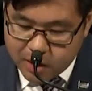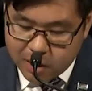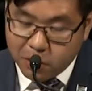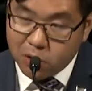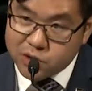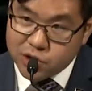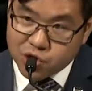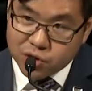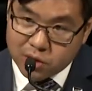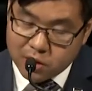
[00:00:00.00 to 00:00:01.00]
A
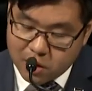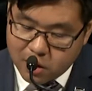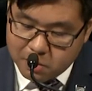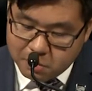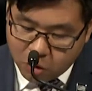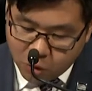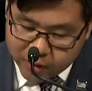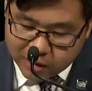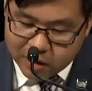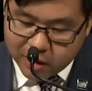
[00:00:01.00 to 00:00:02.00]
politician more
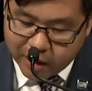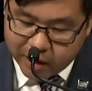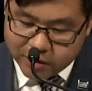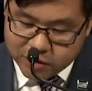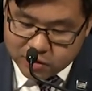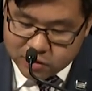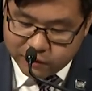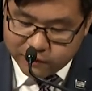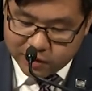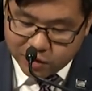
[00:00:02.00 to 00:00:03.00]
inclined to
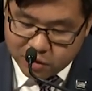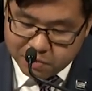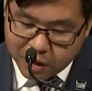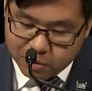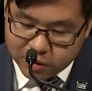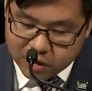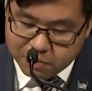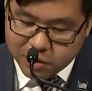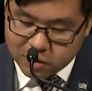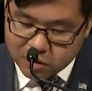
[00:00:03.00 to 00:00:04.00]
follow public
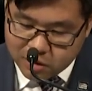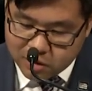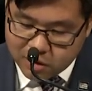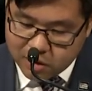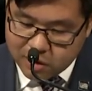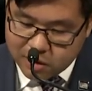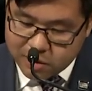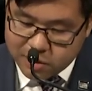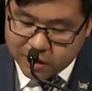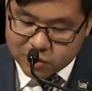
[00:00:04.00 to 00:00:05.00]
opinion
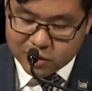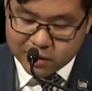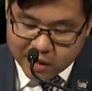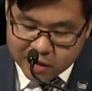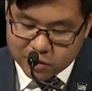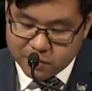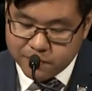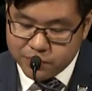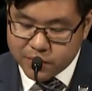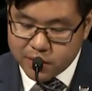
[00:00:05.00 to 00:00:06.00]
than to lead it,
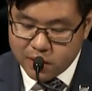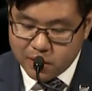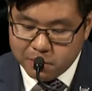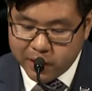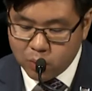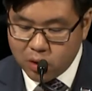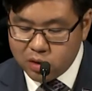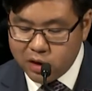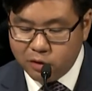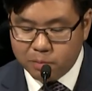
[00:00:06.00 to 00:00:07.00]
may well
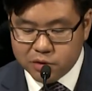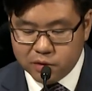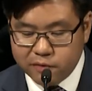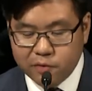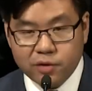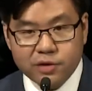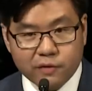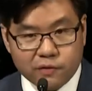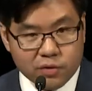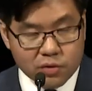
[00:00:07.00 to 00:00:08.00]
have opted for a
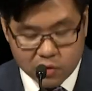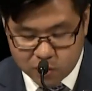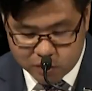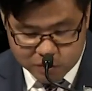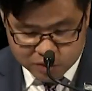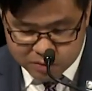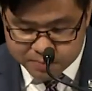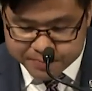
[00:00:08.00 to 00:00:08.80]
different course.